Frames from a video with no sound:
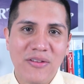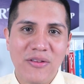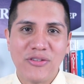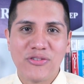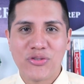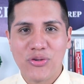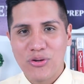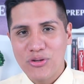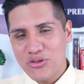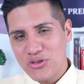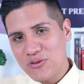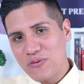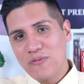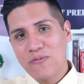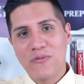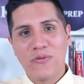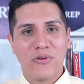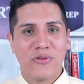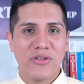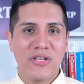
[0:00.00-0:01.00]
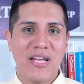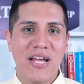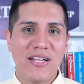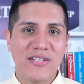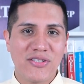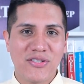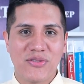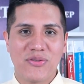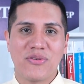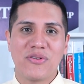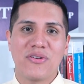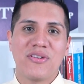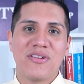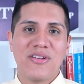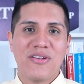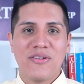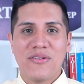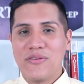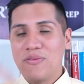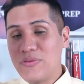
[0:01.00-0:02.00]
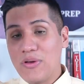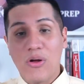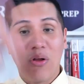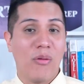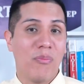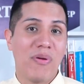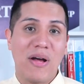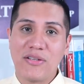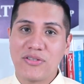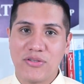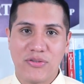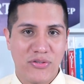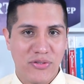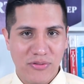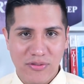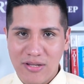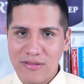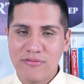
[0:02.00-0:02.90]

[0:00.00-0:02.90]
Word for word: searching for the answer in the whole passage